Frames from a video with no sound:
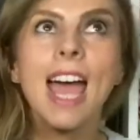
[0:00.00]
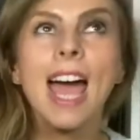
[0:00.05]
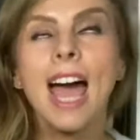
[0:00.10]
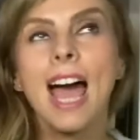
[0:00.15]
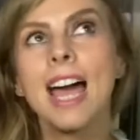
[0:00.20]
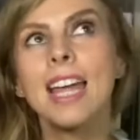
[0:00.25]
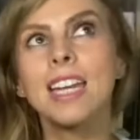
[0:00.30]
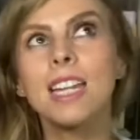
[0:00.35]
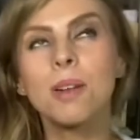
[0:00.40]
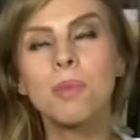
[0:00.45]

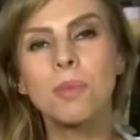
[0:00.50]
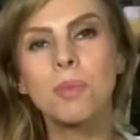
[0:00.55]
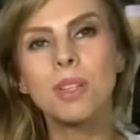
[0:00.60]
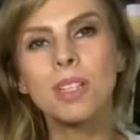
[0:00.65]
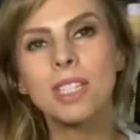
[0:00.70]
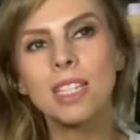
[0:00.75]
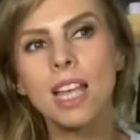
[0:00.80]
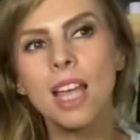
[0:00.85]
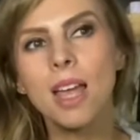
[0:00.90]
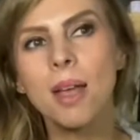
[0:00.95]
and it
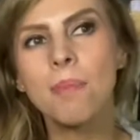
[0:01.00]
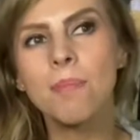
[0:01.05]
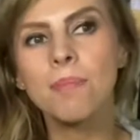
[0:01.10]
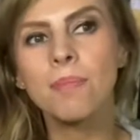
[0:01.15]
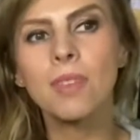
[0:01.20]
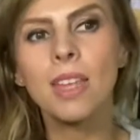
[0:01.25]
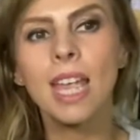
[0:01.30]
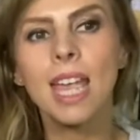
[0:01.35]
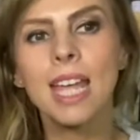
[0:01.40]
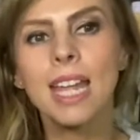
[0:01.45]
was
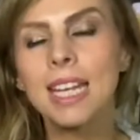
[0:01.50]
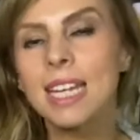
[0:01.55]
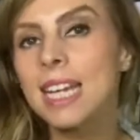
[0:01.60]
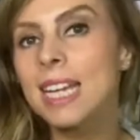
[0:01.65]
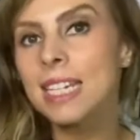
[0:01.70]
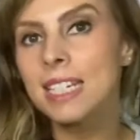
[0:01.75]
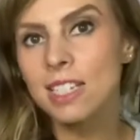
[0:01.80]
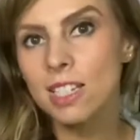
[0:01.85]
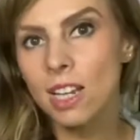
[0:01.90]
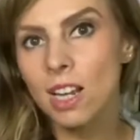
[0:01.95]
an
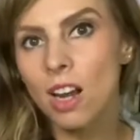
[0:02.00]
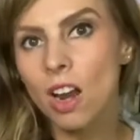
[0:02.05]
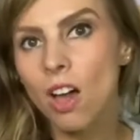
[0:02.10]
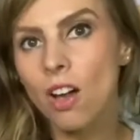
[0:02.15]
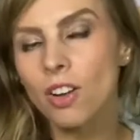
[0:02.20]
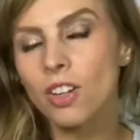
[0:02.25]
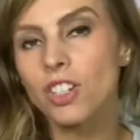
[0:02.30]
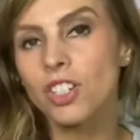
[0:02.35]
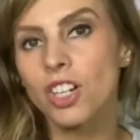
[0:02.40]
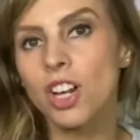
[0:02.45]

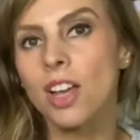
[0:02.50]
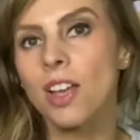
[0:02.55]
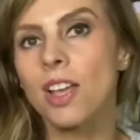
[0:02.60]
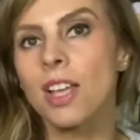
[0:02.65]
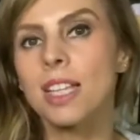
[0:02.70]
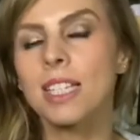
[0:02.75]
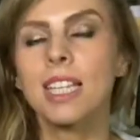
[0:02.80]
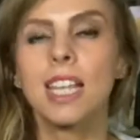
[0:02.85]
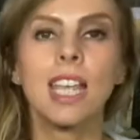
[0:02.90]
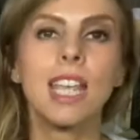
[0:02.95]
interlock
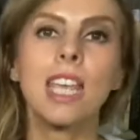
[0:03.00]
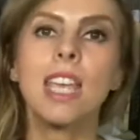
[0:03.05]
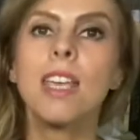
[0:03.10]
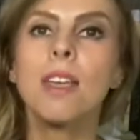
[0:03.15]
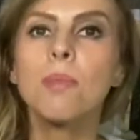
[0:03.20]
jersey.